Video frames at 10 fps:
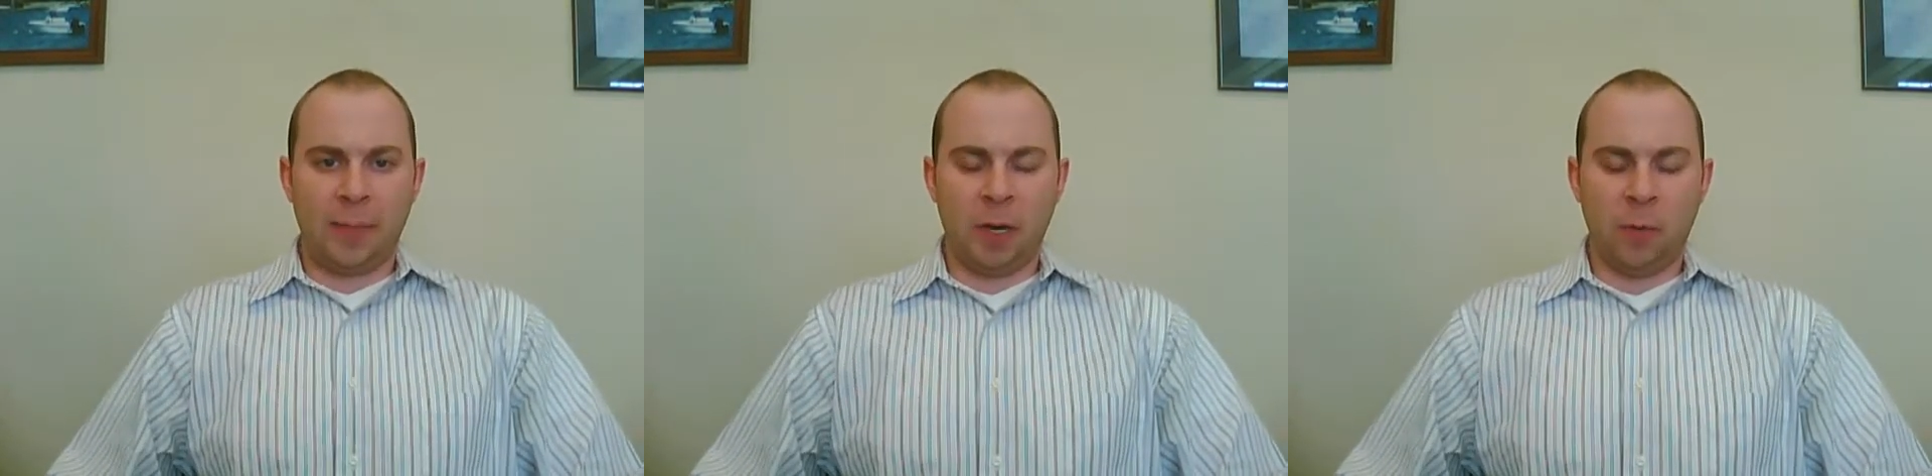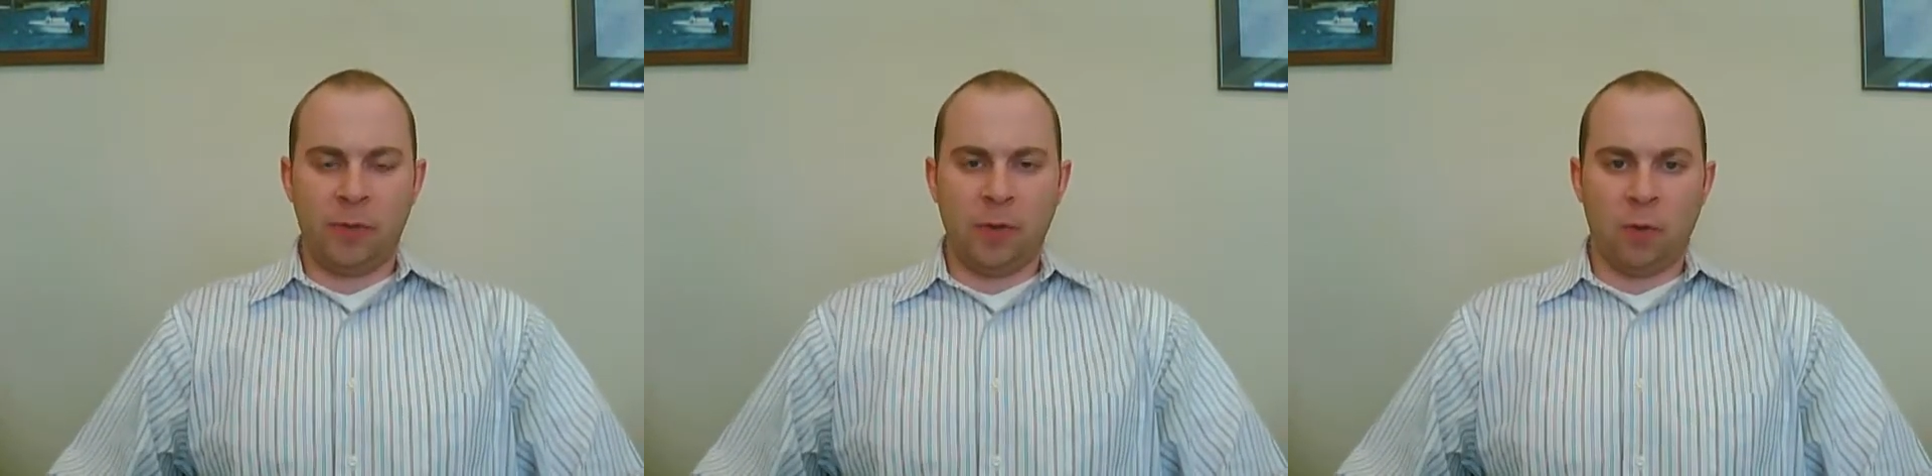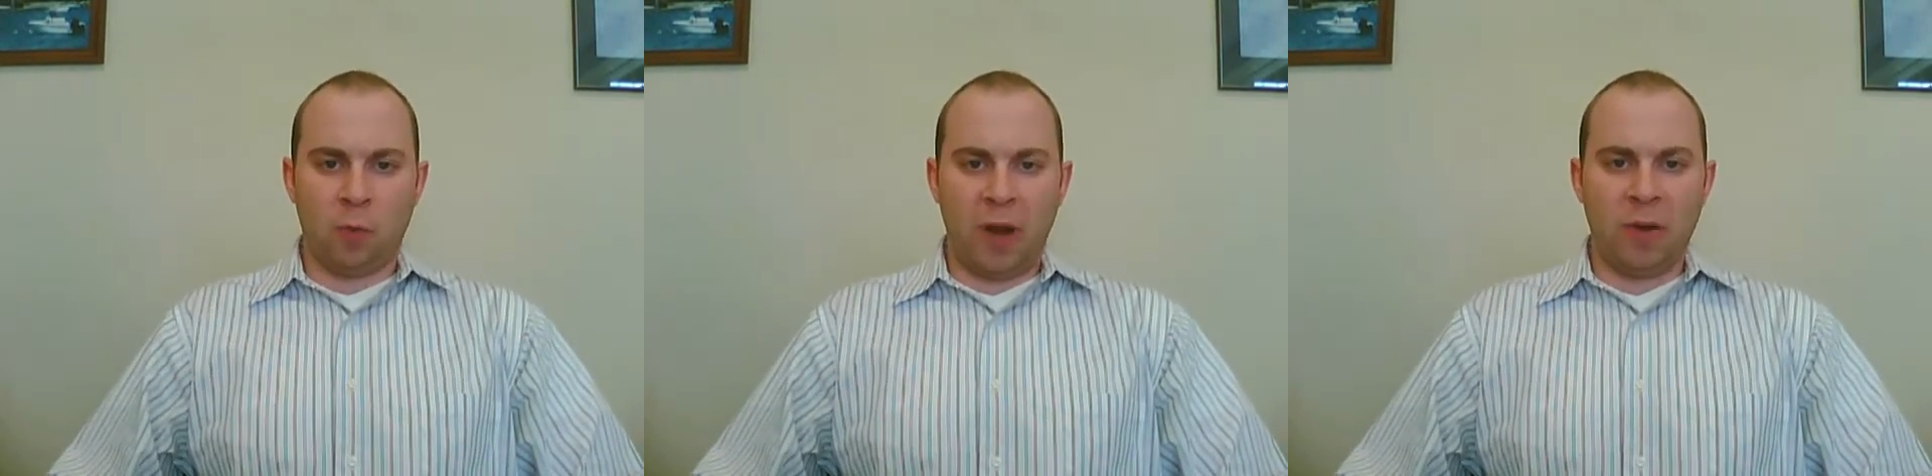I'm here with
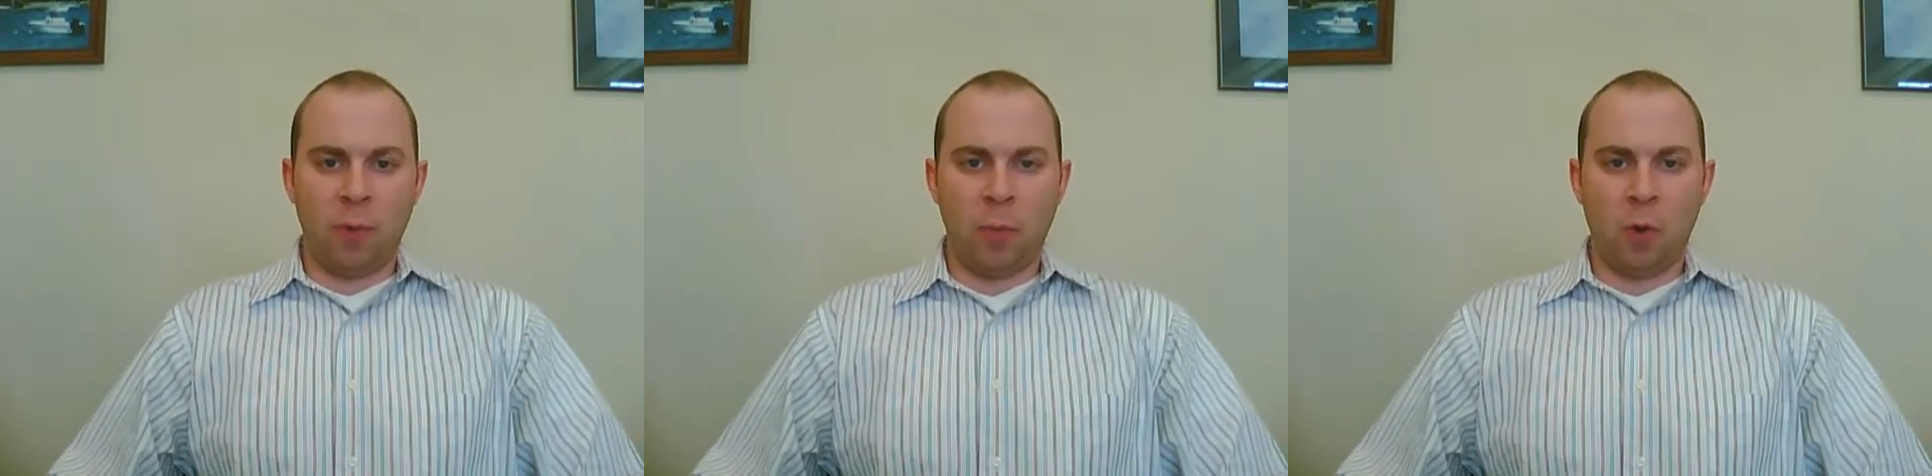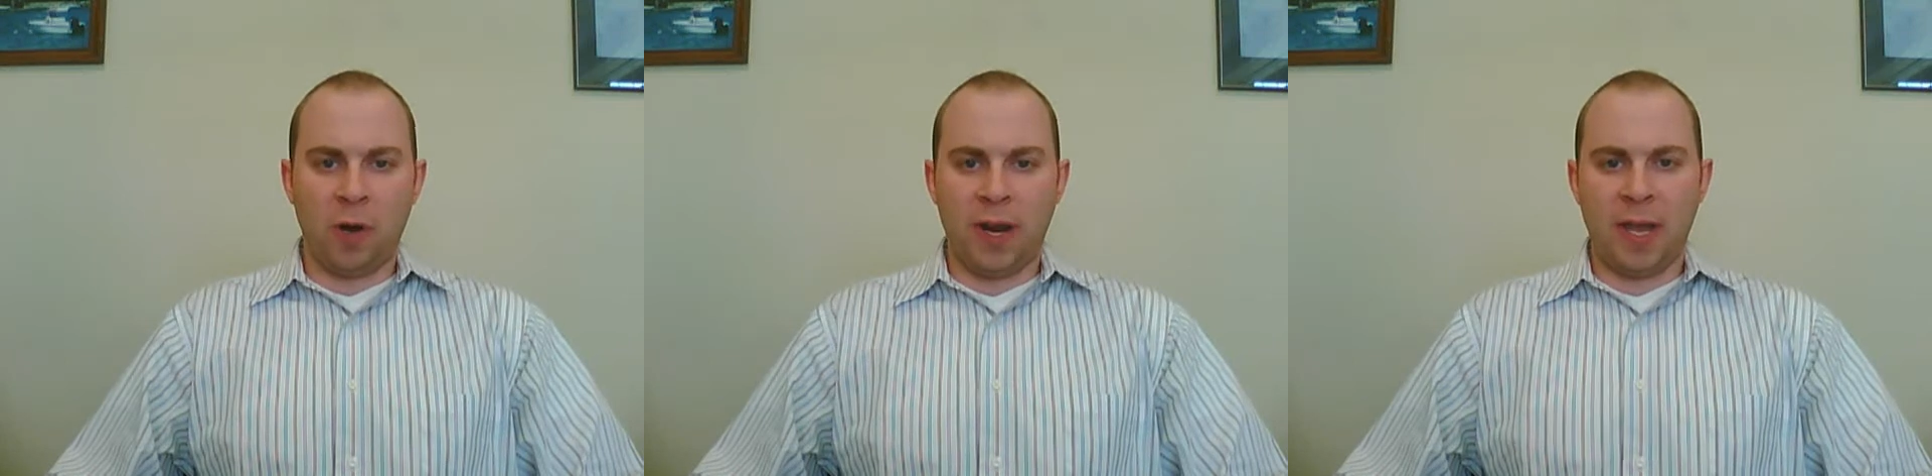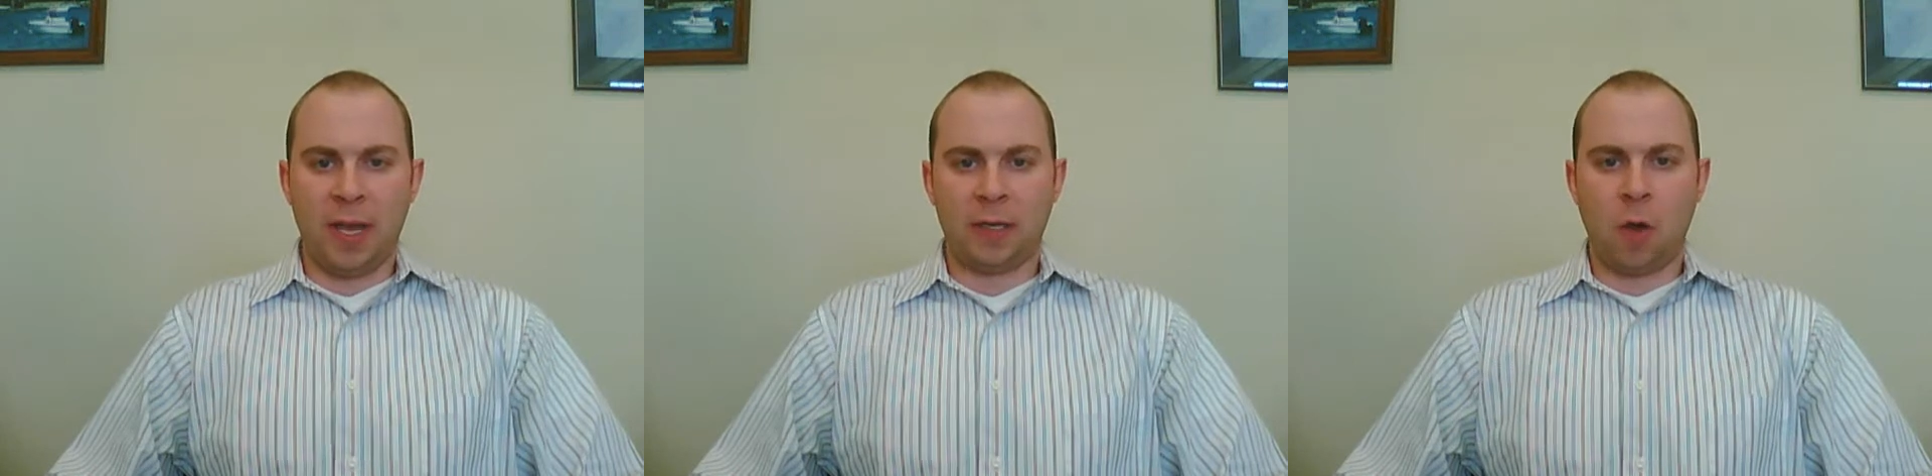your rate report
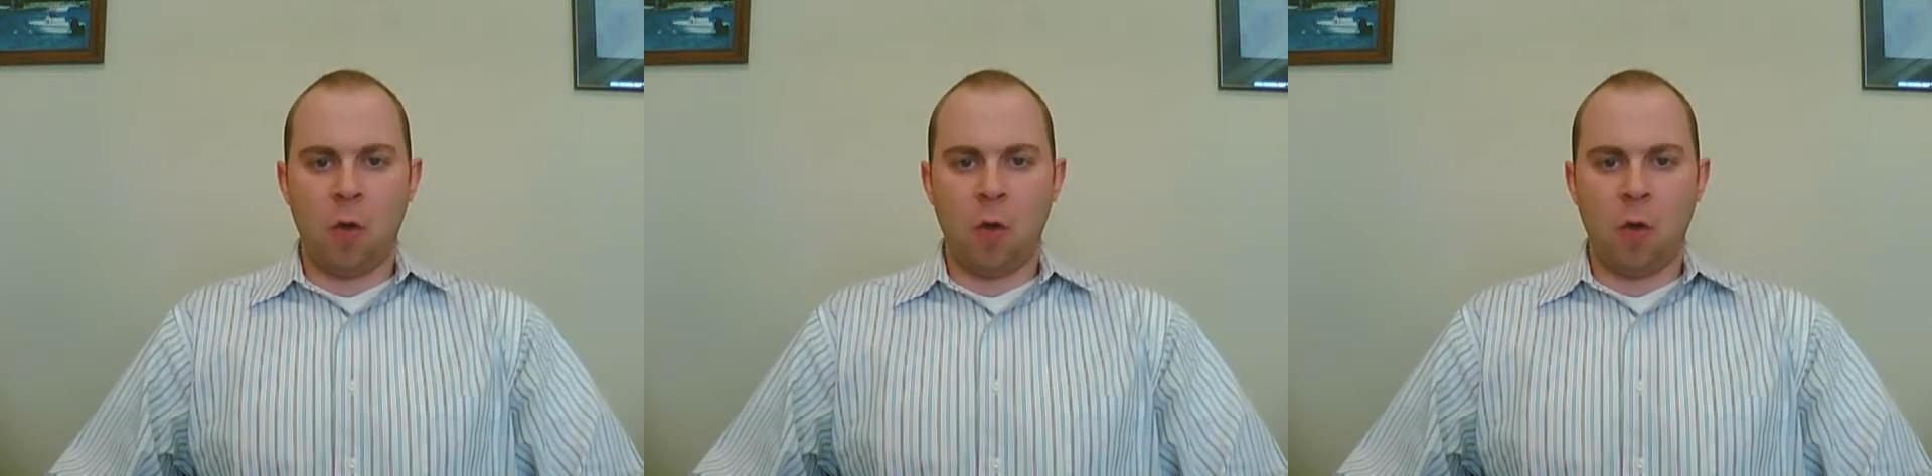and